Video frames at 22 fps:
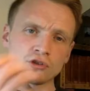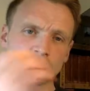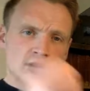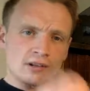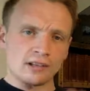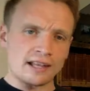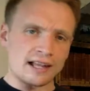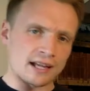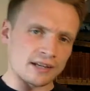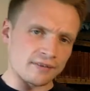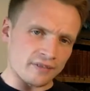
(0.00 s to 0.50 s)
your
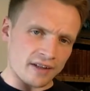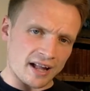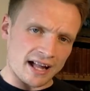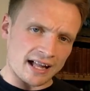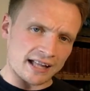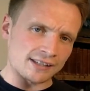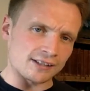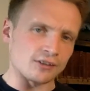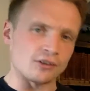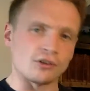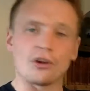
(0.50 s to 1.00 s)
life
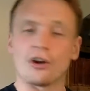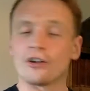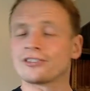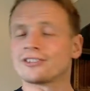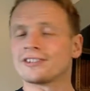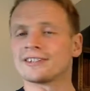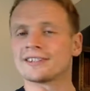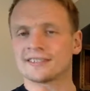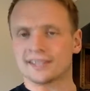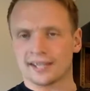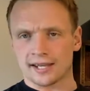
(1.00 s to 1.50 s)
and
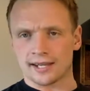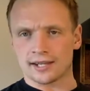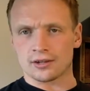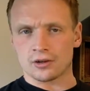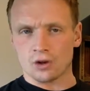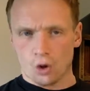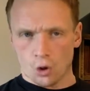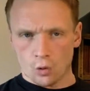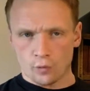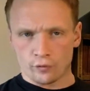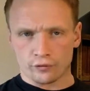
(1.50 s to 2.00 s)
not
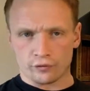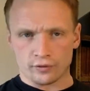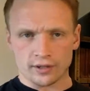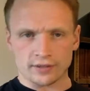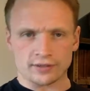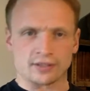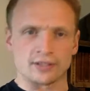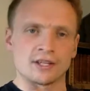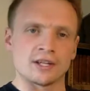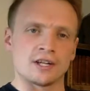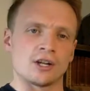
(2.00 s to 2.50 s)
take over
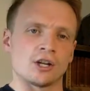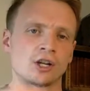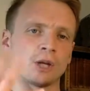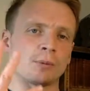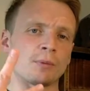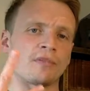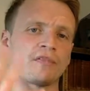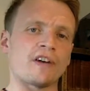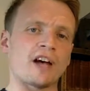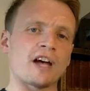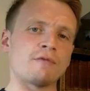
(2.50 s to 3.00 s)
it.
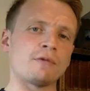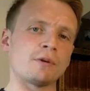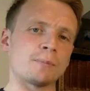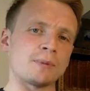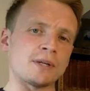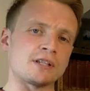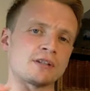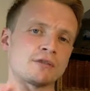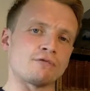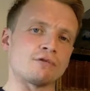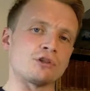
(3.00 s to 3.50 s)
Number 5 would
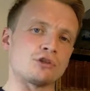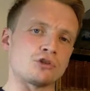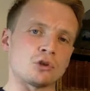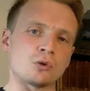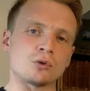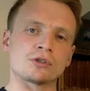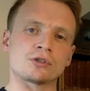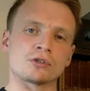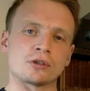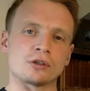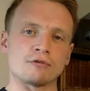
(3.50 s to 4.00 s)
be to
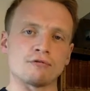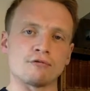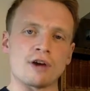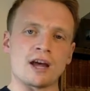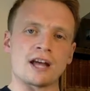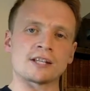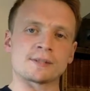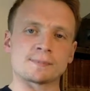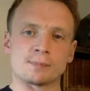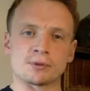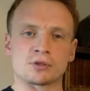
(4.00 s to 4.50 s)
reduce the
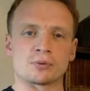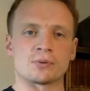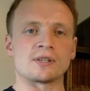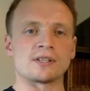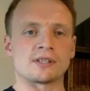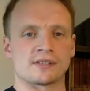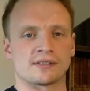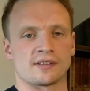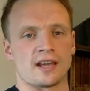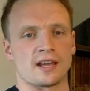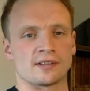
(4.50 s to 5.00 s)
rest between
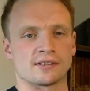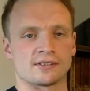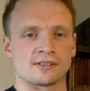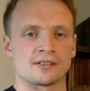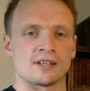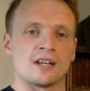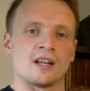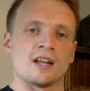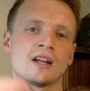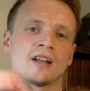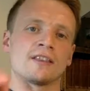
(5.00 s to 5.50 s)

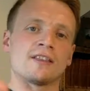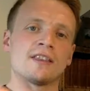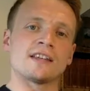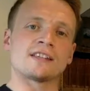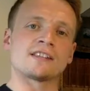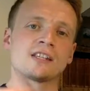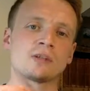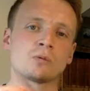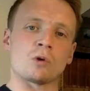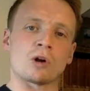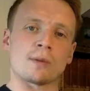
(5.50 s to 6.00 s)
sets.
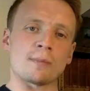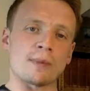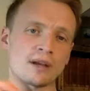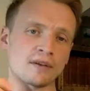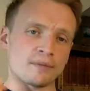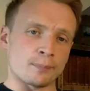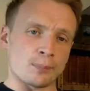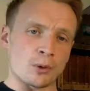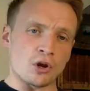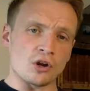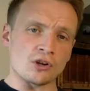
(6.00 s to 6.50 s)
This is one of my
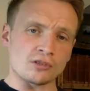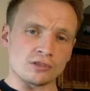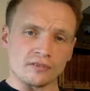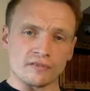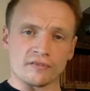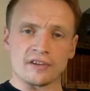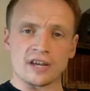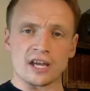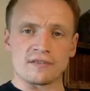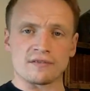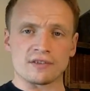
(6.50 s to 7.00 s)
personal
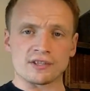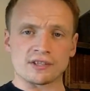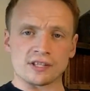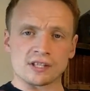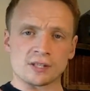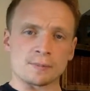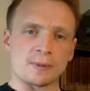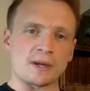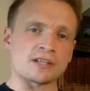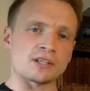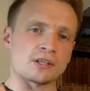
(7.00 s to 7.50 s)
favorites,
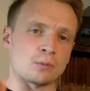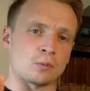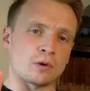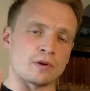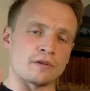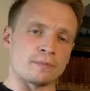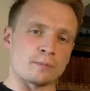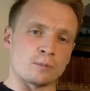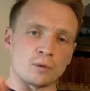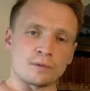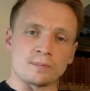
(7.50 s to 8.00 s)
especially
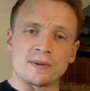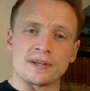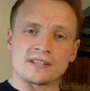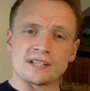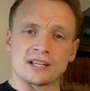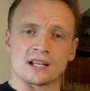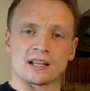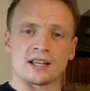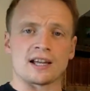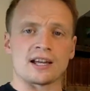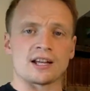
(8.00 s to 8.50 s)
with
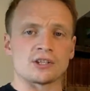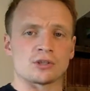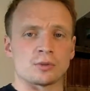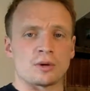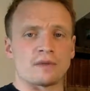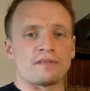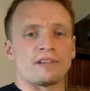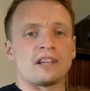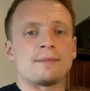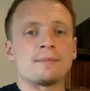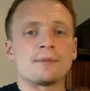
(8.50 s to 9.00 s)
busy clients who
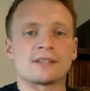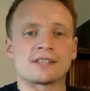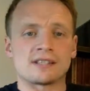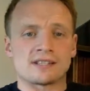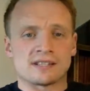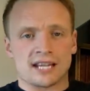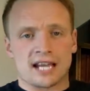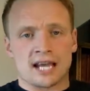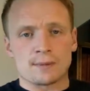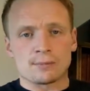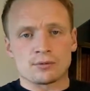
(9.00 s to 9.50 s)
have
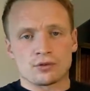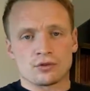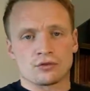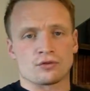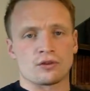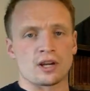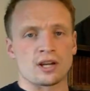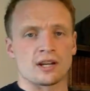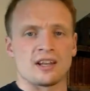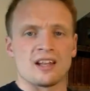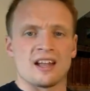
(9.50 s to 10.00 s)
limited time to
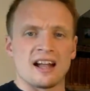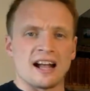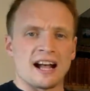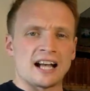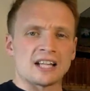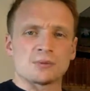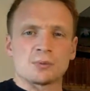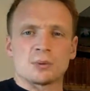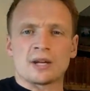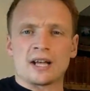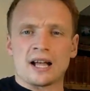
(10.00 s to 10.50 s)
train,
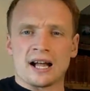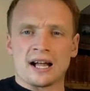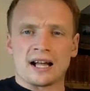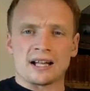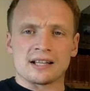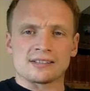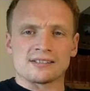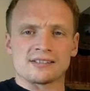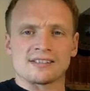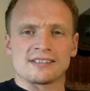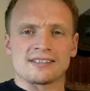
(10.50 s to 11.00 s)
as we
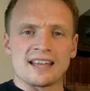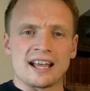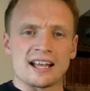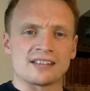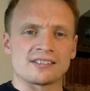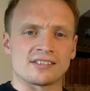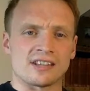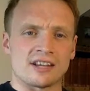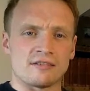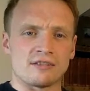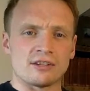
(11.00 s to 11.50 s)
can't
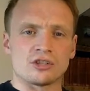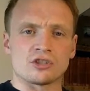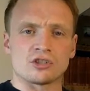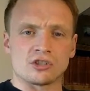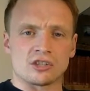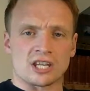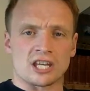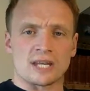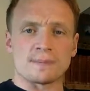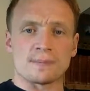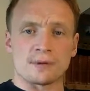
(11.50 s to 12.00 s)
necessarily
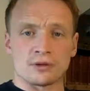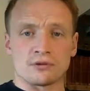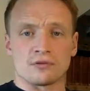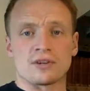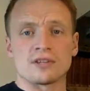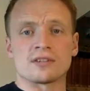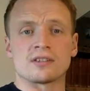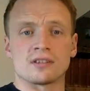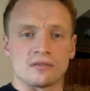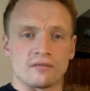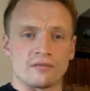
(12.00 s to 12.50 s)
just keep
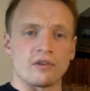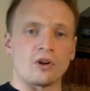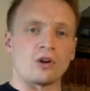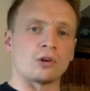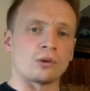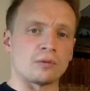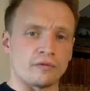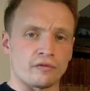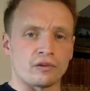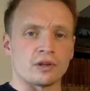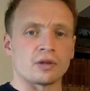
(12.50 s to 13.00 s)
increasing the
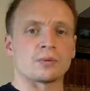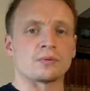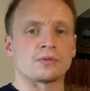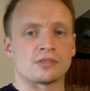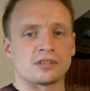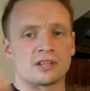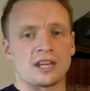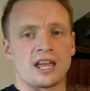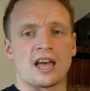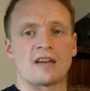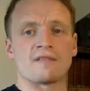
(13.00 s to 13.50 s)
volume
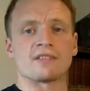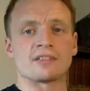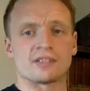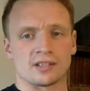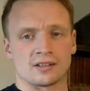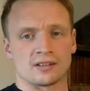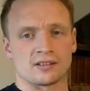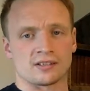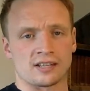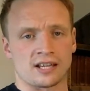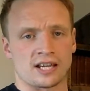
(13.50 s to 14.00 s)
frequency every
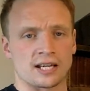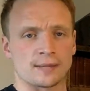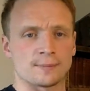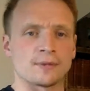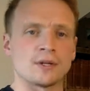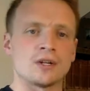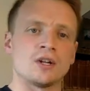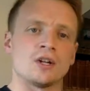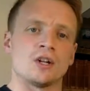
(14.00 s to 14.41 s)
single time.